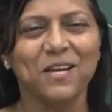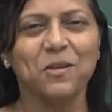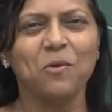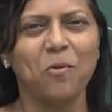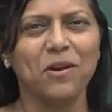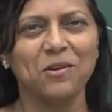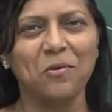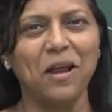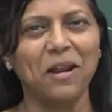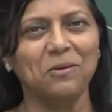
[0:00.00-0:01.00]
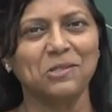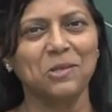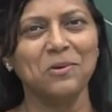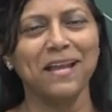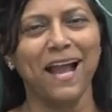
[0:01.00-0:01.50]
You were wondering what I was
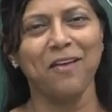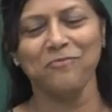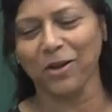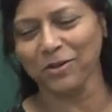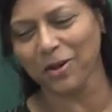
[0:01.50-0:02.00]
doing. I have not